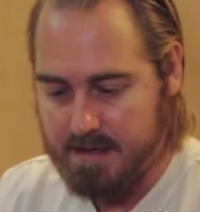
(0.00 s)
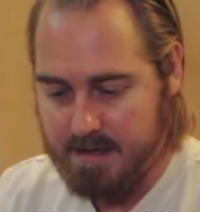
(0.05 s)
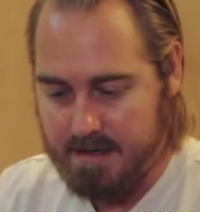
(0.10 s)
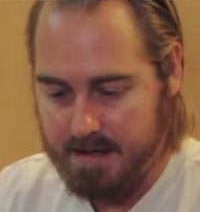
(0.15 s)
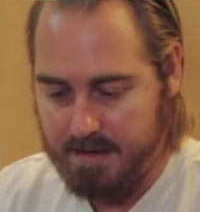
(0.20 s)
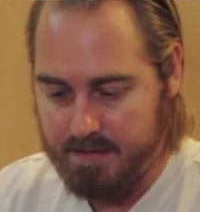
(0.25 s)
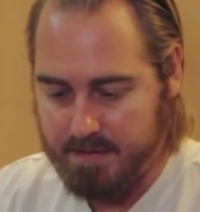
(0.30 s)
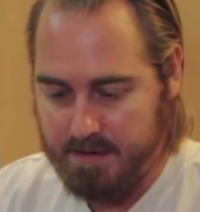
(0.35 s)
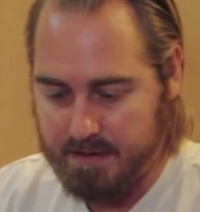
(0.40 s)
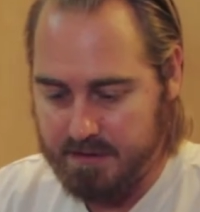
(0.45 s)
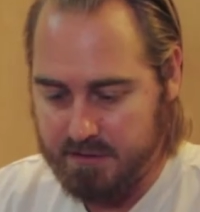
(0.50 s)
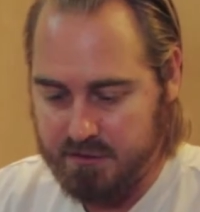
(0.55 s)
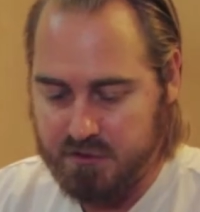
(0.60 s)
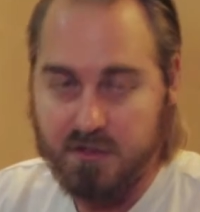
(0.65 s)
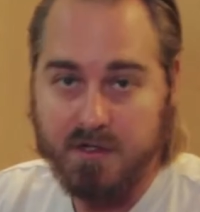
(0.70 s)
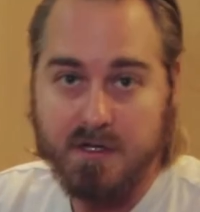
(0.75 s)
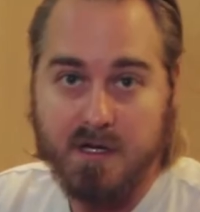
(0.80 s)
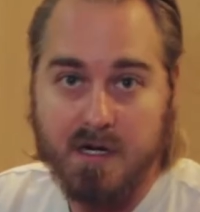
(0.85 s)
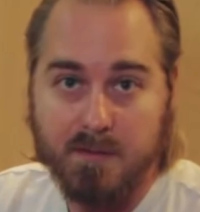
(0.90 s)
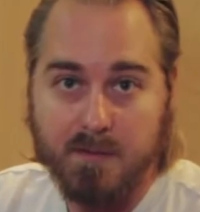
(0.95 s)
and then it
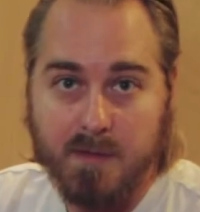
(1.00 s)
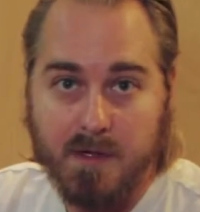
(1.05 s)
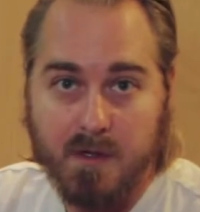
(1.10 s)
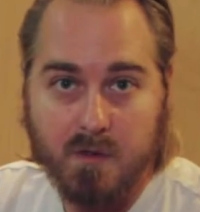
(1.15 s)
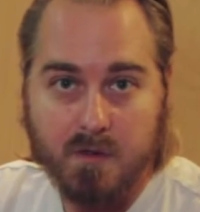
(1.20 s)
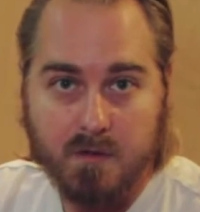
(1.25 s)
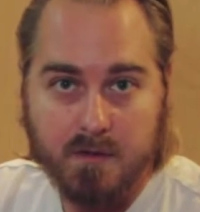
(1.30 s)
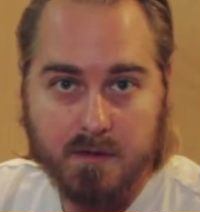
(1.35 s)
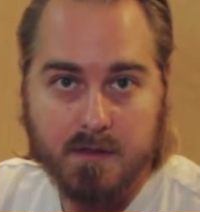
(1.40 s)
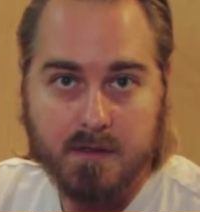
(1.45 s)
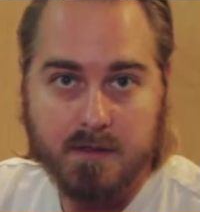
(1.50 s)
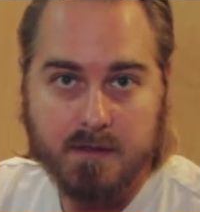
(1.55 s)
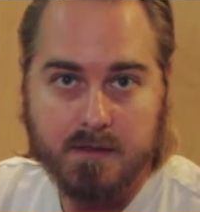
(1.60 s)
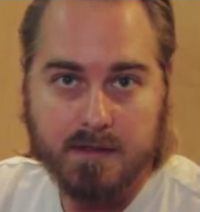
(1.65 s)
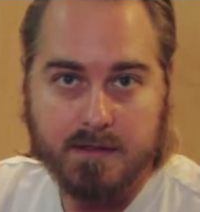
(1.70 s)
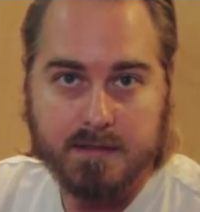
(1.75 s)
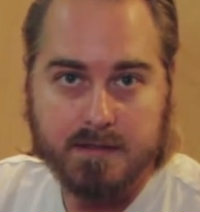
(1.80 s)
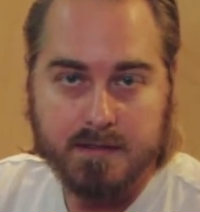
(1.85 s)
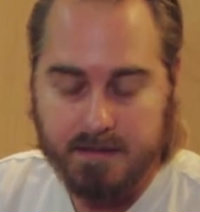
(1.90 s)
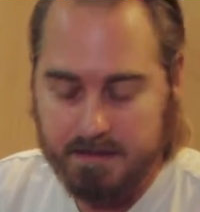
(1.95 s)
should come out
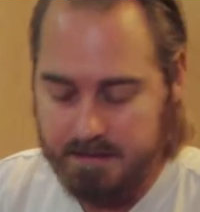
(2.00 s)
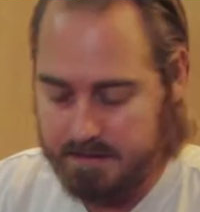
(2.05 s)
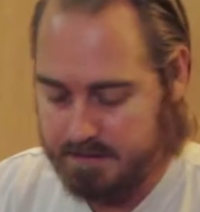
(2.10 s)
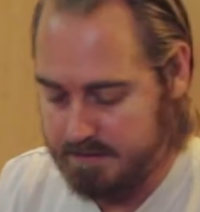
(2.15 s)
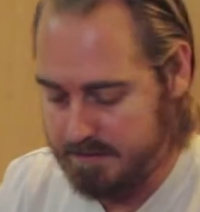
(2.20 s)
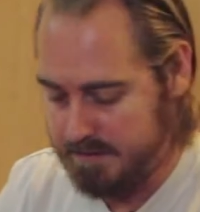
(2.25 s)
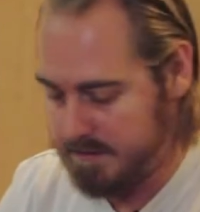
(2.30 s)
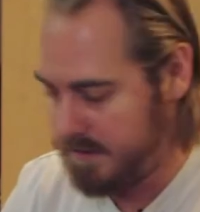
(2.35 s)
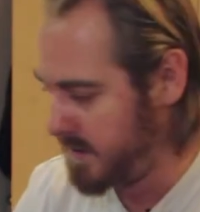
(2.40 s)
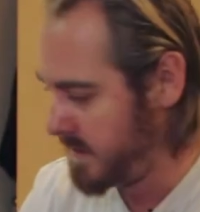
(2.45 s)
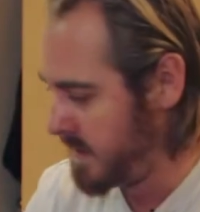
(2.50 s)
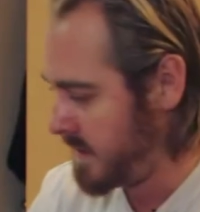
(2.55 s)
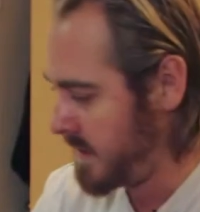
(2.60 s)
nice and easy.